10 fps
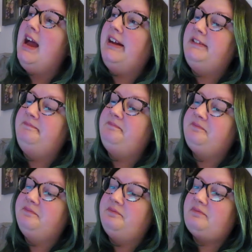
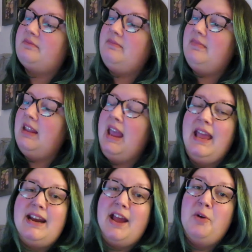
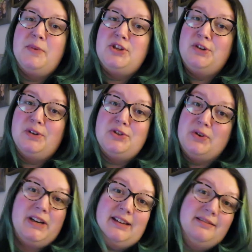And I hope that you
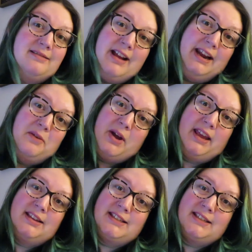enjoyed it anyway.